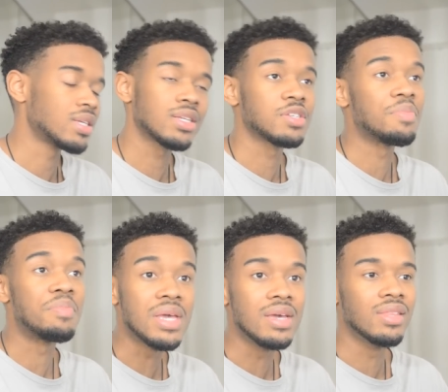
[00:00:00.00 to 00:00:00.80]
That doesn't
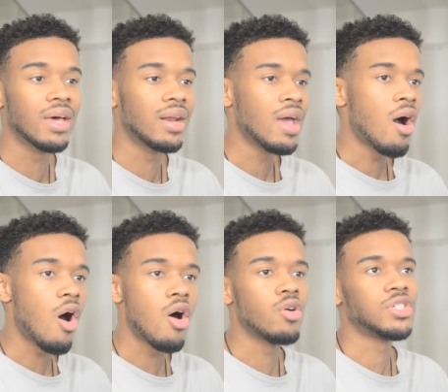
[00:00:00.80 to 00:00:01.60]
mean that
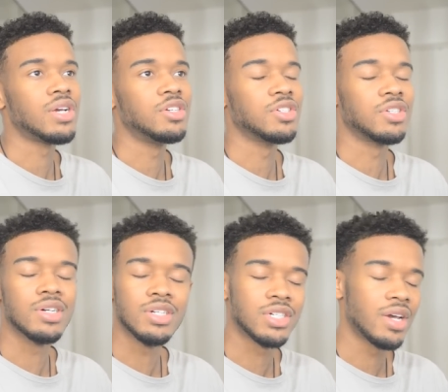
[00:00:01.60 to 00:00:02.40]
all change is
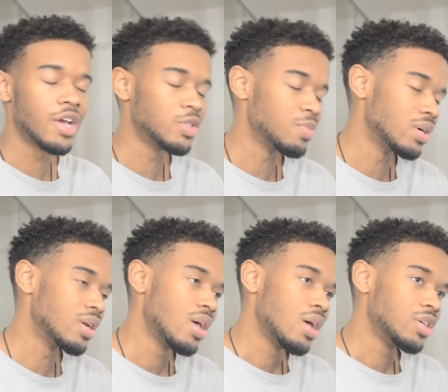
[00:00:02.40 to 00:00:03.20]
good change, but
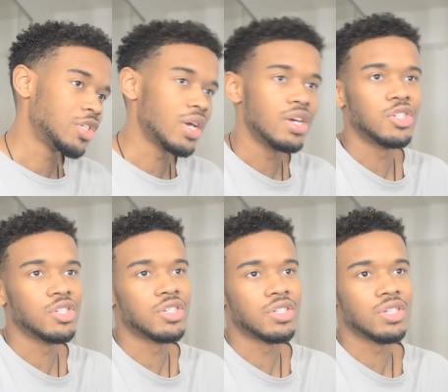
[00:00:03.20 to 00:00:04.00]
change
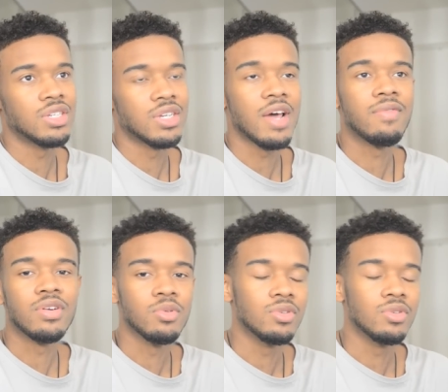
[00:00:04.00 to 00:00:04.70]
is, is inevitable.